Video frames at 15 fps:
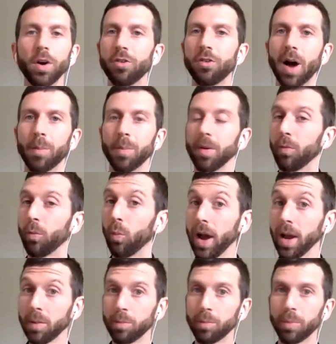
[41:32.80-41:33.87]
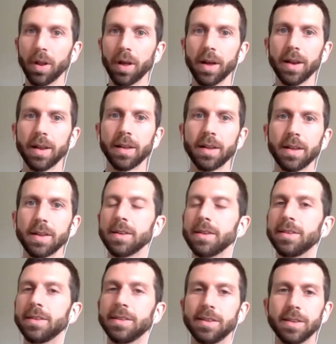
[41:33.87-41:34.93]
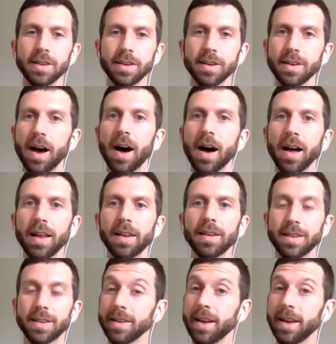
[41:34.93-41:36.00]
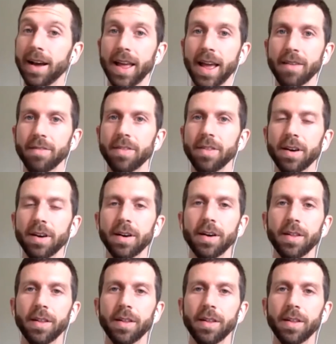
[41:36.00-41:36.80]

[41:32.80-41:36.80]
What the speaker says: drop of white blood did not have the